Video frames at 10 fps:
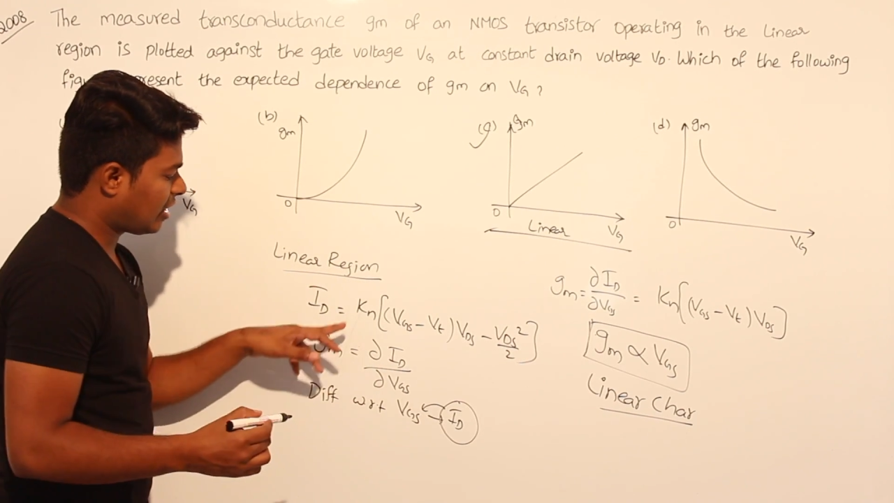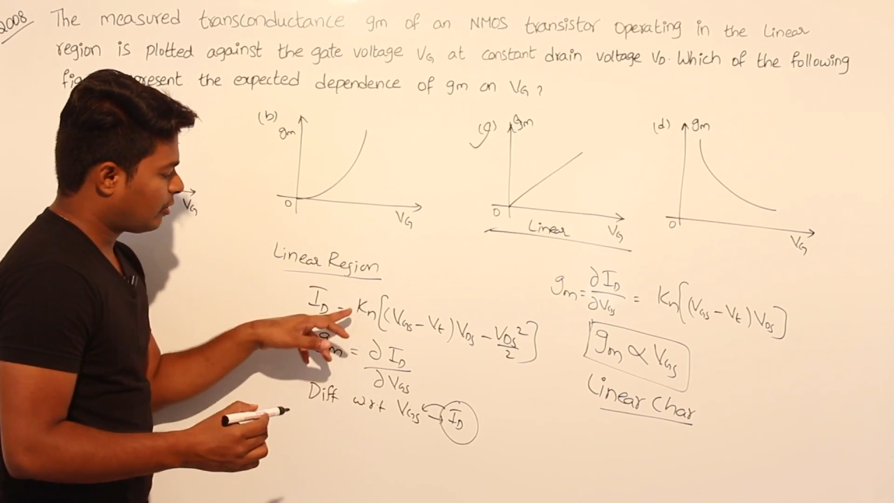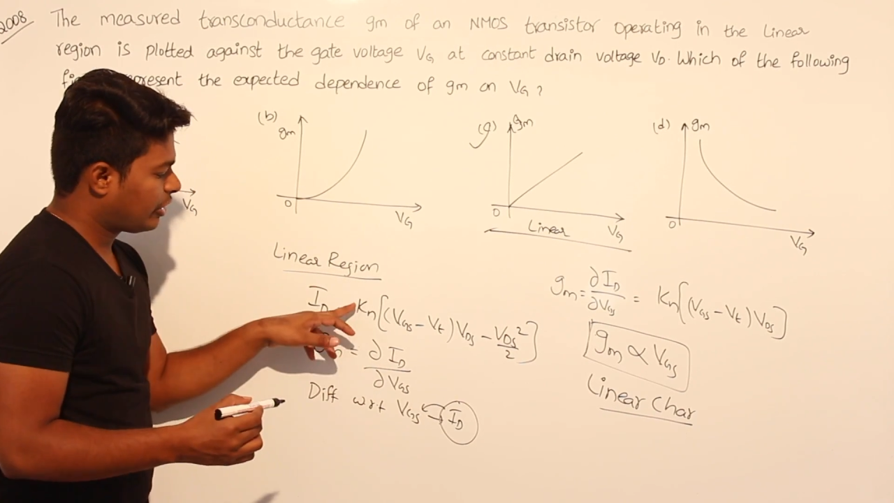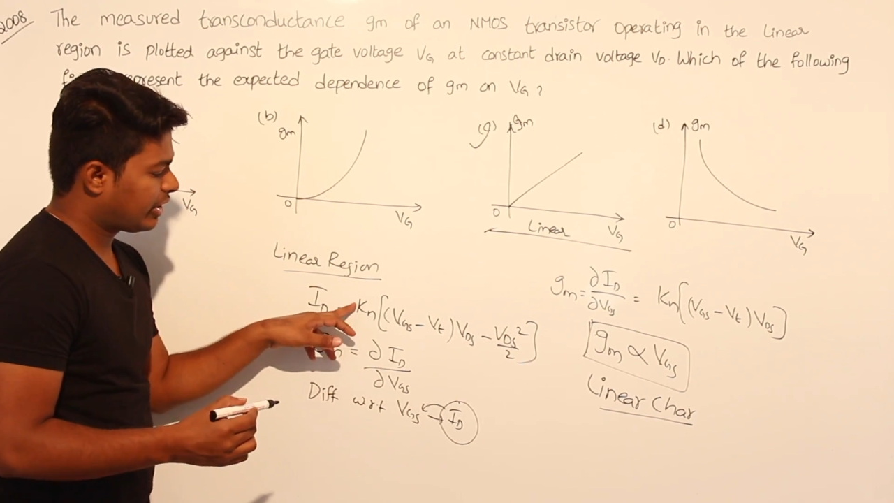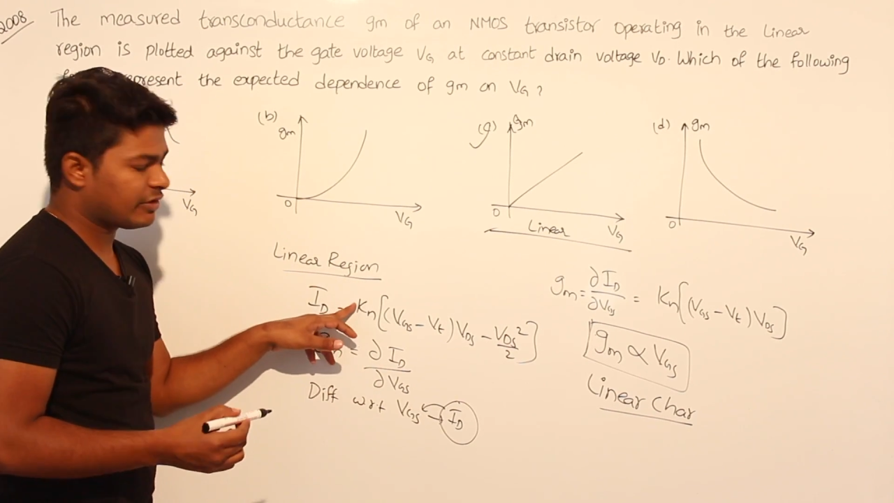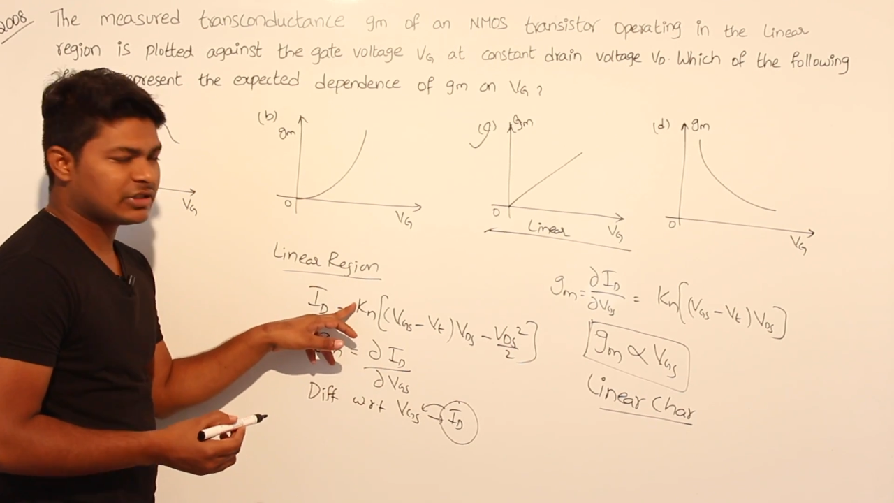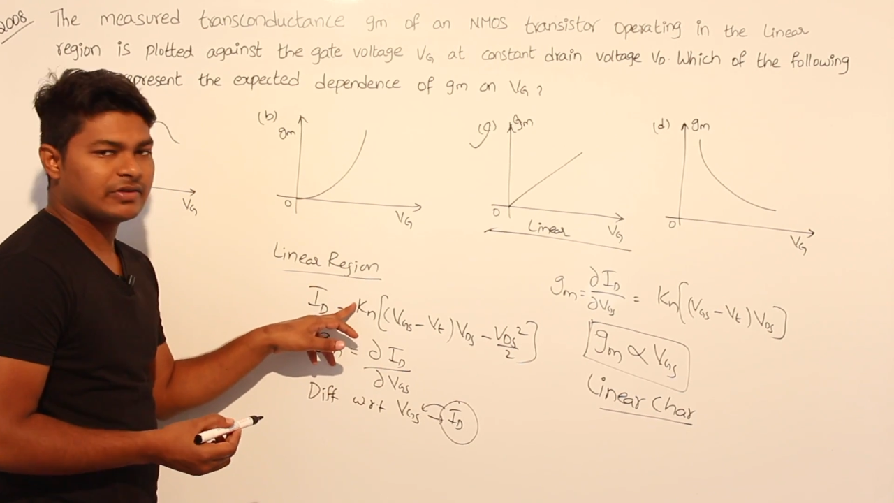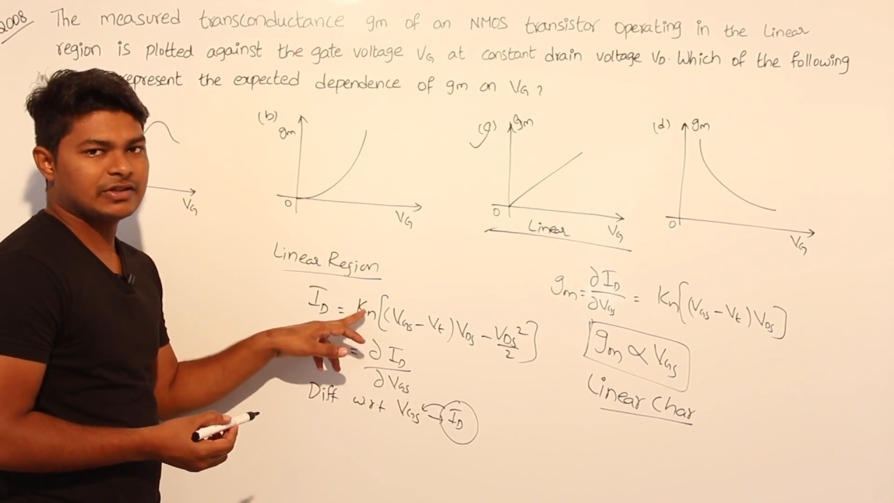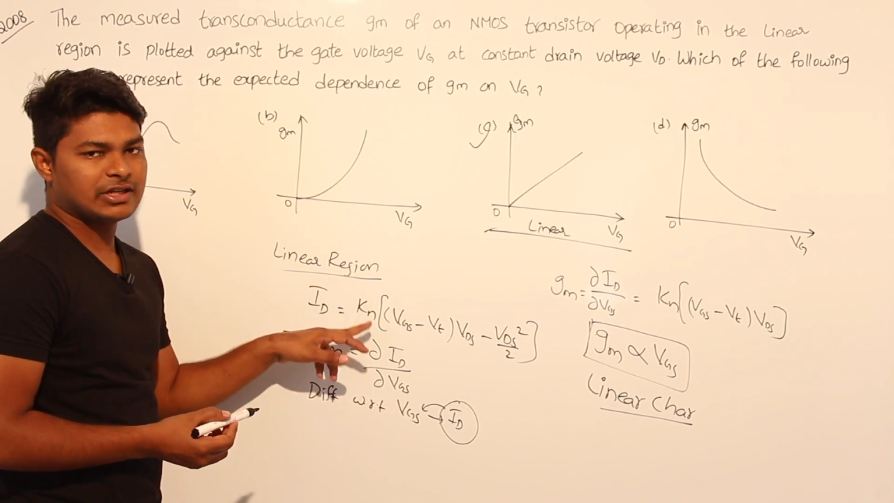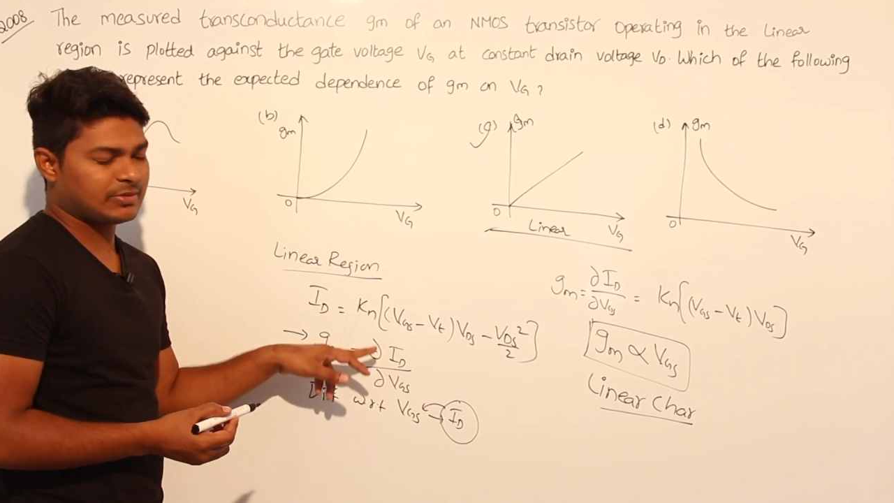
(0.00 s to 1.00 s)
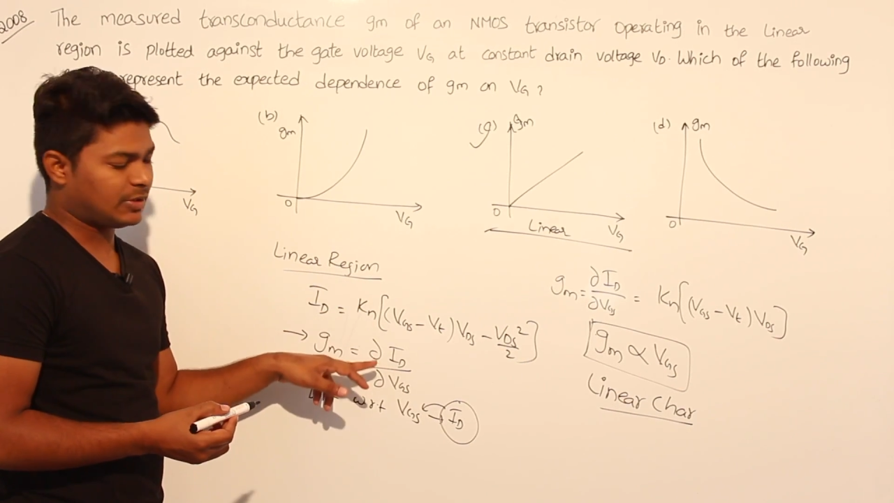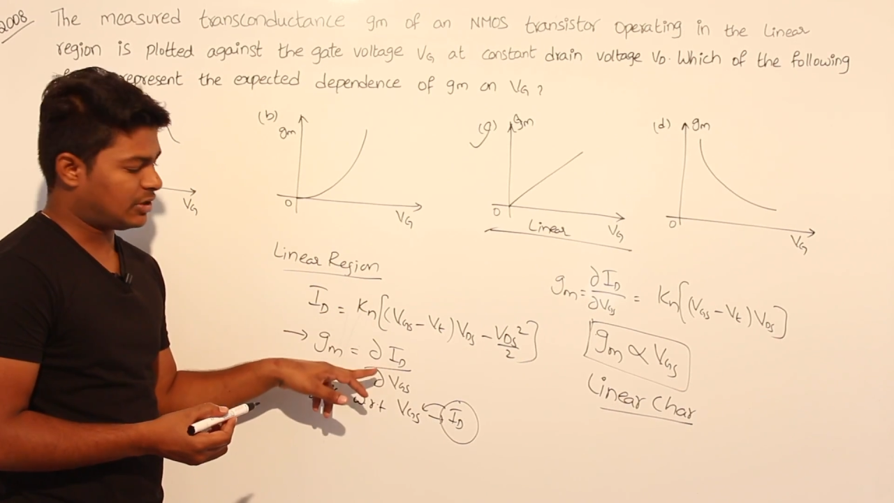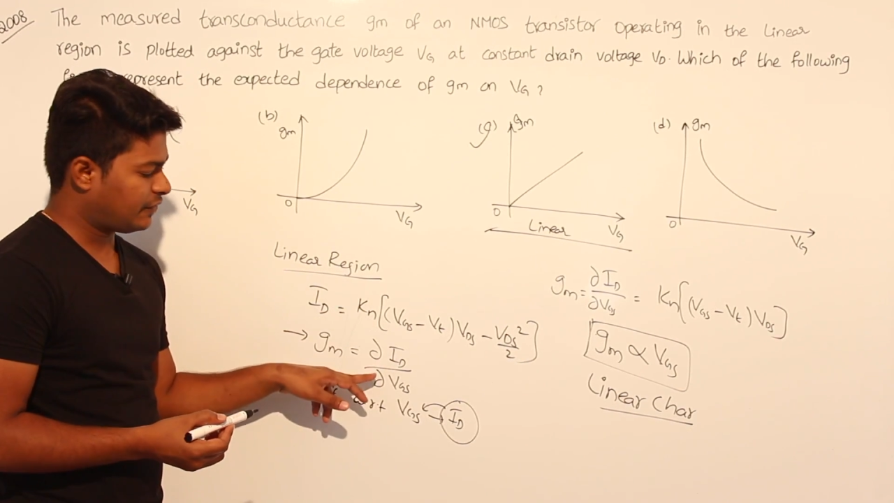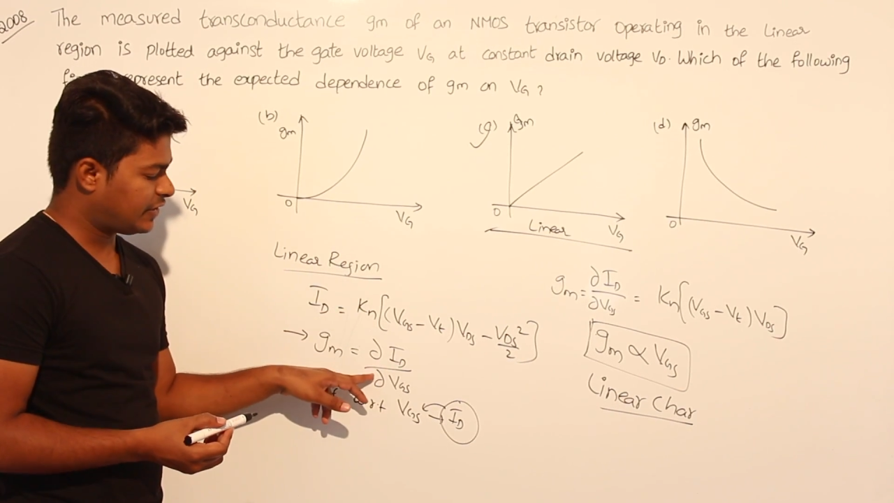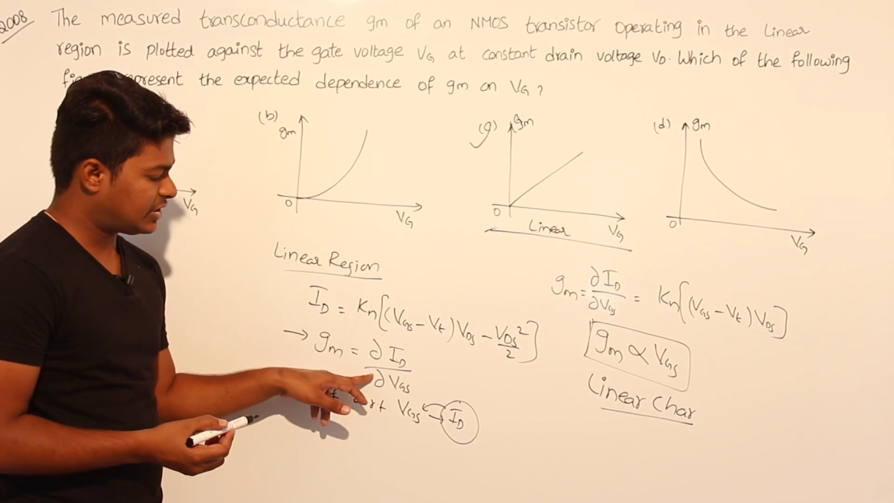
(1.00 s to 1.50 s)
the above equation with respect
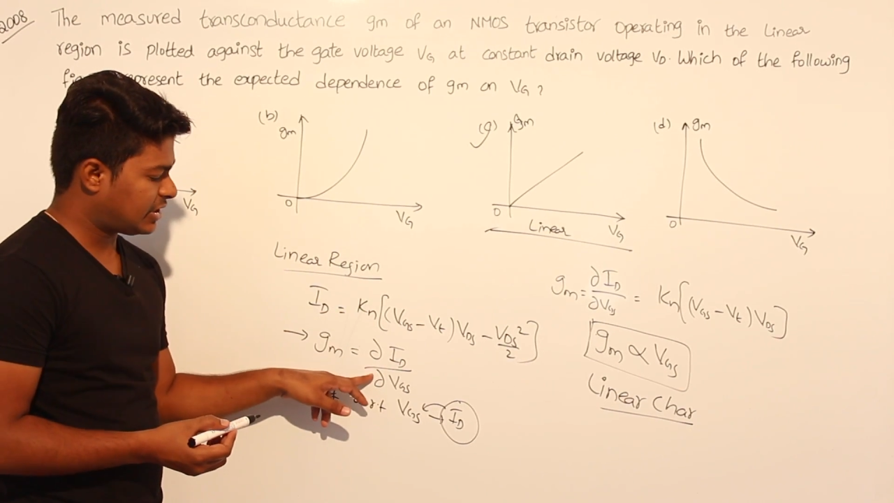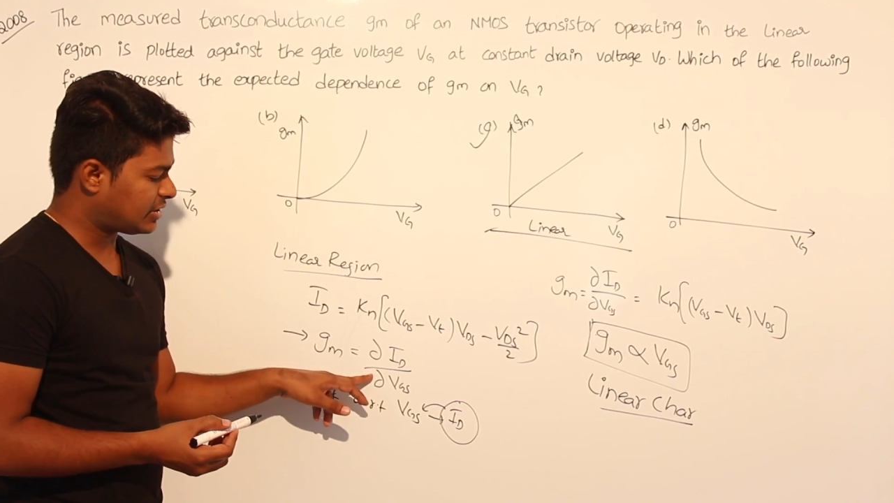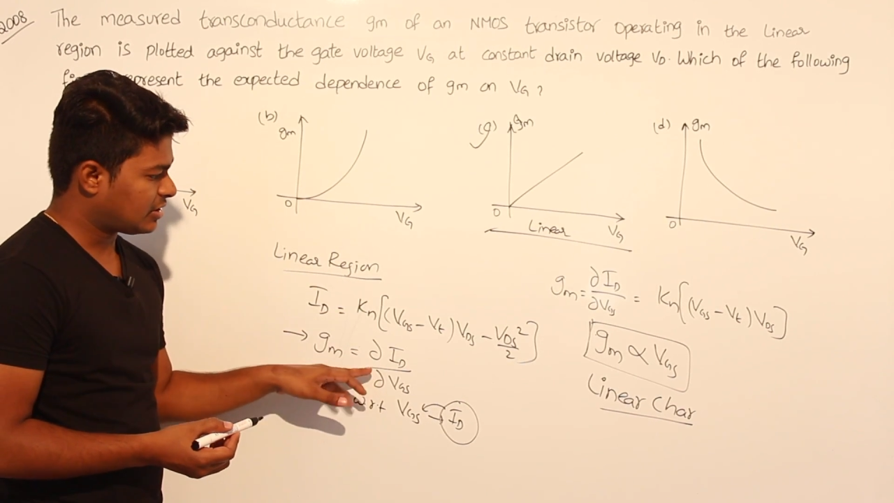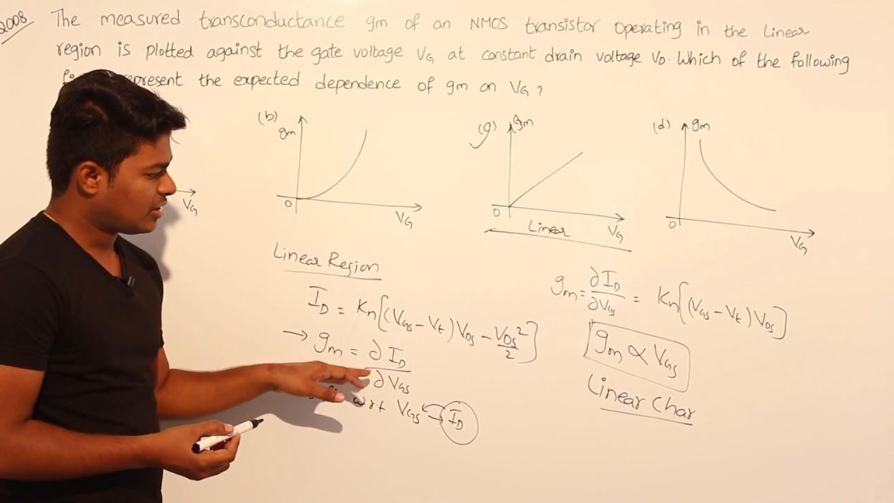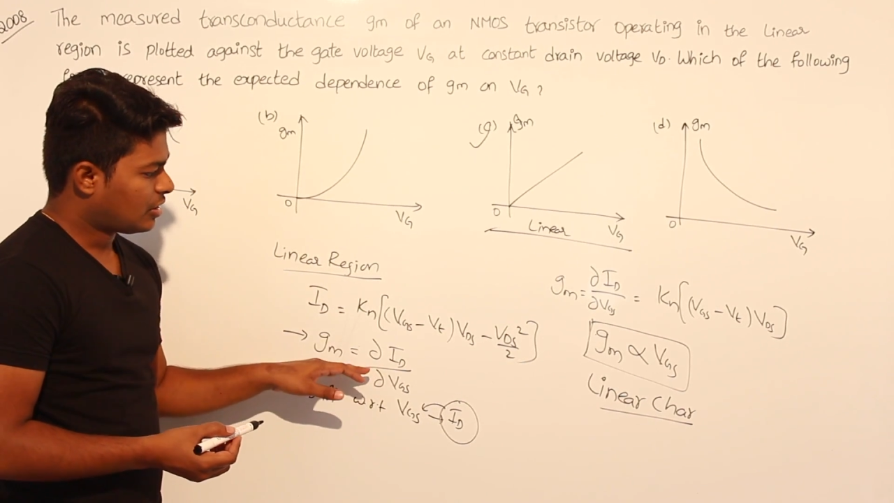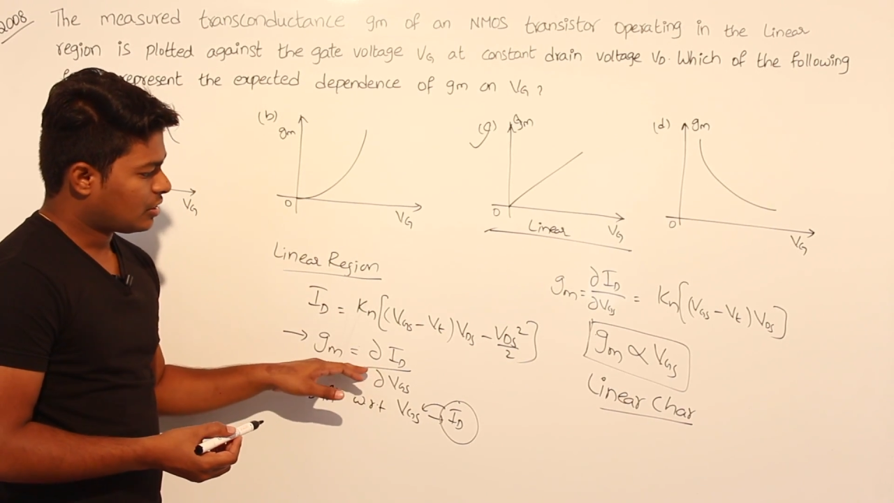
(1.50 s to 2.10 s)
to VGS.